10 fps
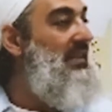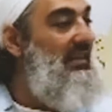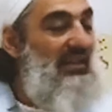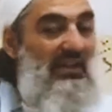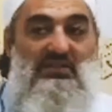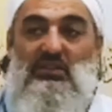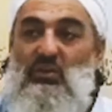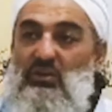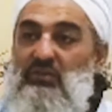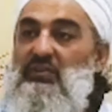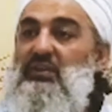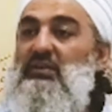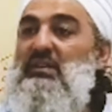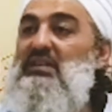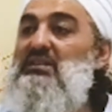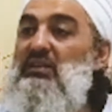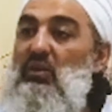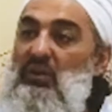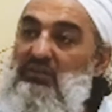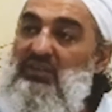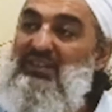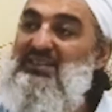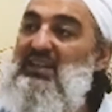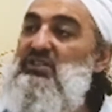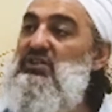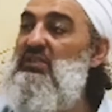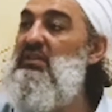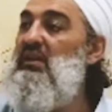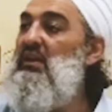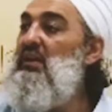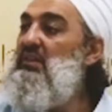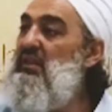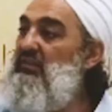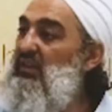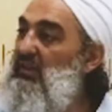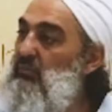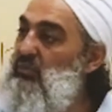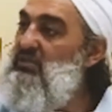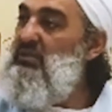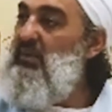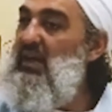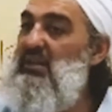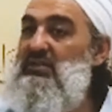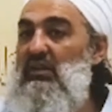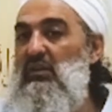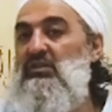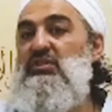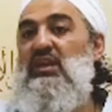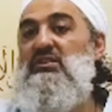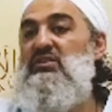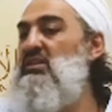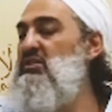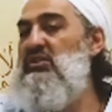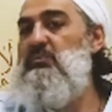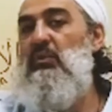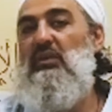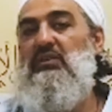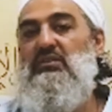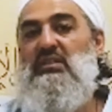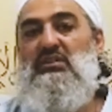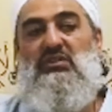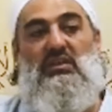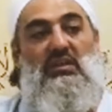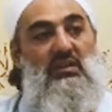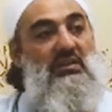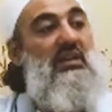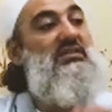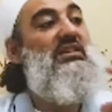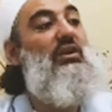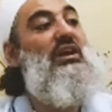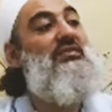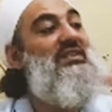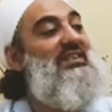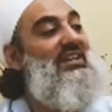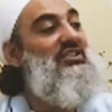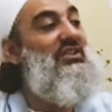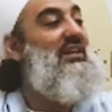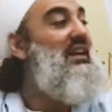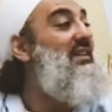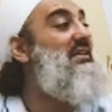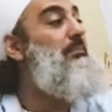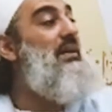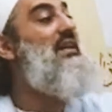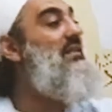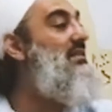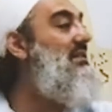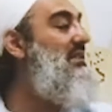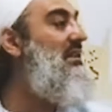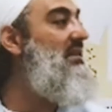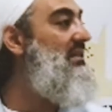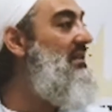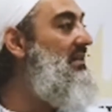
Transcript: That's the kind of intention that if a Muslim has, Allah changes things just by their intention. That's the kind of intention that's better than a deed.